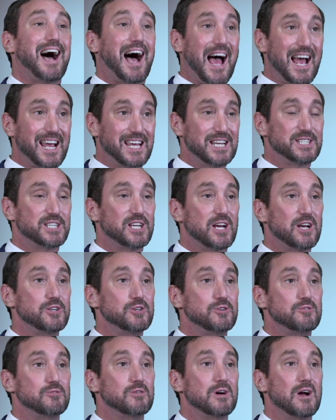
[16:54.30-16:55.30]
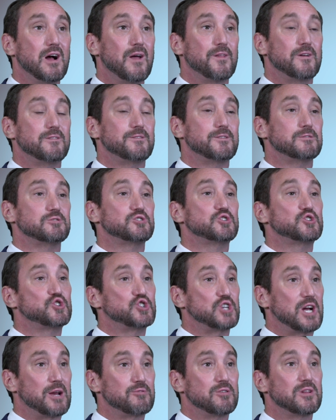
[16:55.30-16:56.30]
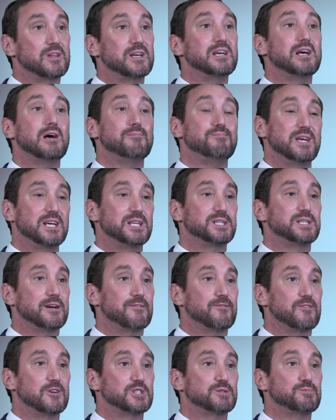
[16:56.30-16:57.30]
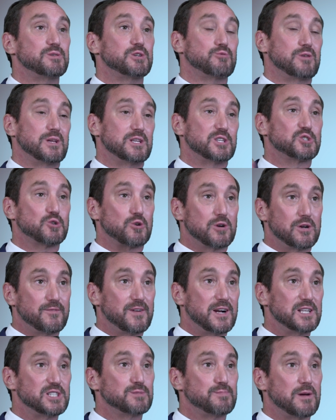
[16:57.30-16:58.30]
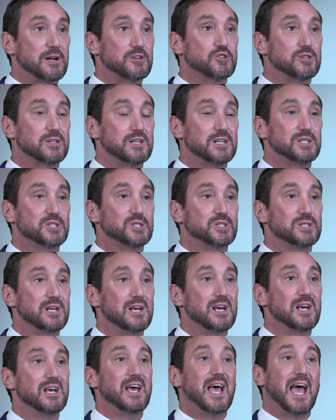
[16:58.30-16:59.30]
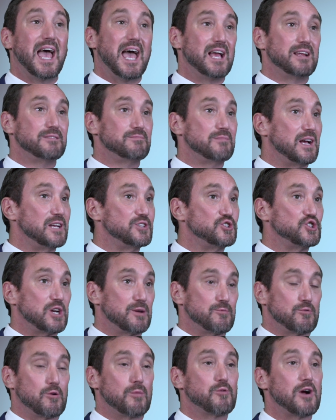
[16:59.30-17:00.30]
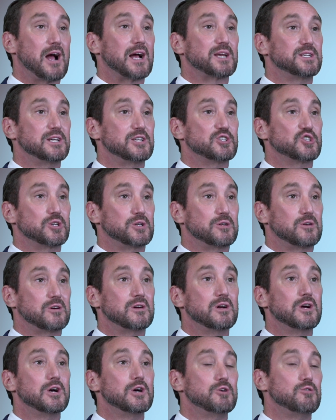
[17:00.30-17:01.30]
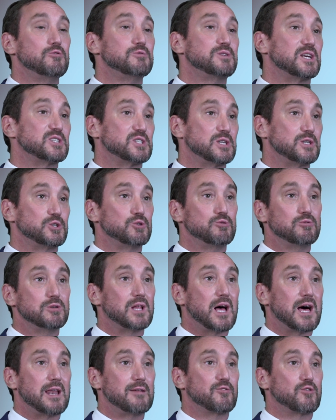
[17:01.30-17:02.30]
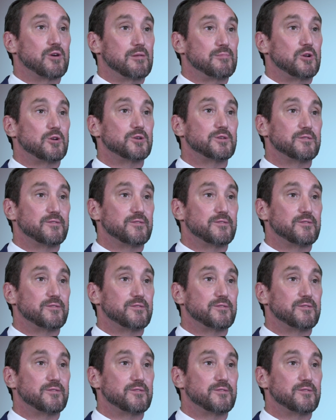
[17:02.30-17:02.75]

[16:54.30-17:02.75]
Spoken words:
I can tell you that there's generally a big difference between a certified specialist and a general practitioner who doesn't do a lot of criminal